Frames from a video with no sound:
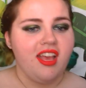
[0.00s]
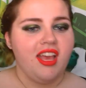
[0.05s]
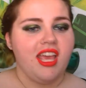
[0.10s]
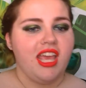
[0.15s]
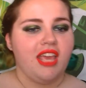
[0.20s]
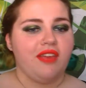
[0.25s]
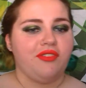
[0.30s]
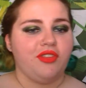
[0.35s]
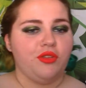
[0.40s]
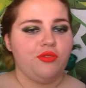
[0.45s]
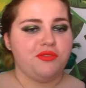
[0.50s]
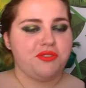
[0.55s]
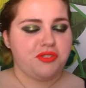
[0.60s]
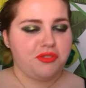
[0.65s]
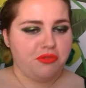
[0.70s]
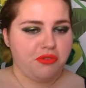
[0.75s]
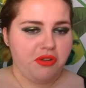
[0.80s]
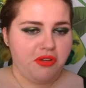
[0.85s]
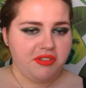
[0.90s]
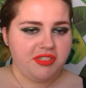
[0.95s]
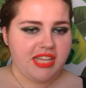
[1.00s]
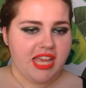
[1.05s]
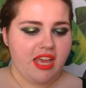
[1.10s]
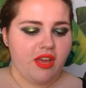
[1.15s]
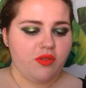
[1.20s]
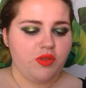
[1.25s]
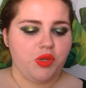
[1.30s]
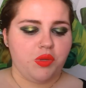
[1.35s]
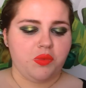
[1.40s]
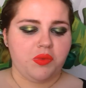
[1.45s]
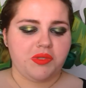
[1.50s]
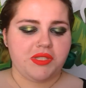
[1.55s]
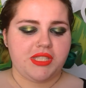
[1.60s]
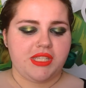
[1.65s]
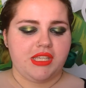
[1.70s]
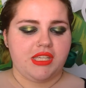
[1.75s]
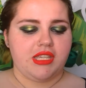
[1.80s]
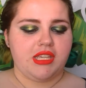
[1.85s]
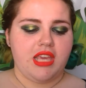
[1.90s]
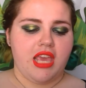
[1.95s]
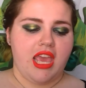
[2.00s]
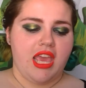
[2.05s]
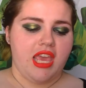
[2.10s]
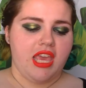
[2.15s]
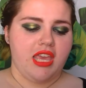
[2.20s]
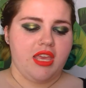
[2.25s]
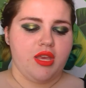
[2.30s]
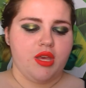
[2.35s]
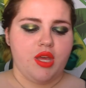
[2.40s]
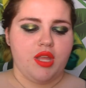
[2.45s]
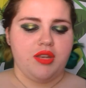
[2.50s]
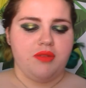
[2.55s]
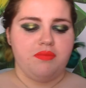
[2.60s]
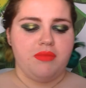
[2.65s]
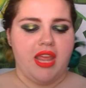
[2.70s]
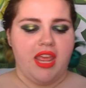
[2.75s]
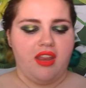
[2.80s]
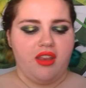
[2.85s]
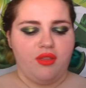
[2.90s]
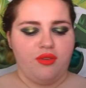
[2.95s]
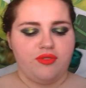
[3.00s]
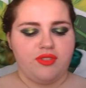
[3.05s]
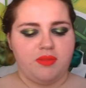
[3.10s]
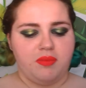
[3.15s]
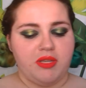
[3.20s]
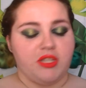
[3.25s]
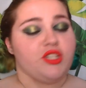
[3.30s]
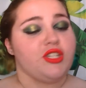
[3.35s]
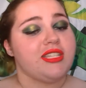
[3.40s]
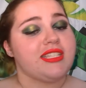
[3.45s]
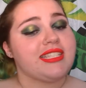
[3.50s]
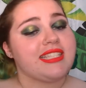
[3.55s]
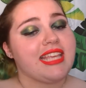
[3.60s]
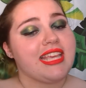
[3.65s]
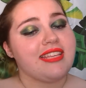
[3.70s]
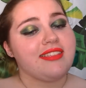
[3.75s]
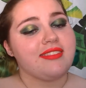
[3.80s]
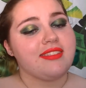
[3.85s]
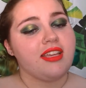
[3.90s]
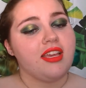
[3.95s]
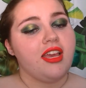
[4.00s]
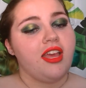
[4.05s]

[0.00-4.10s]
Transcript: if you scroll down, you will see a native species list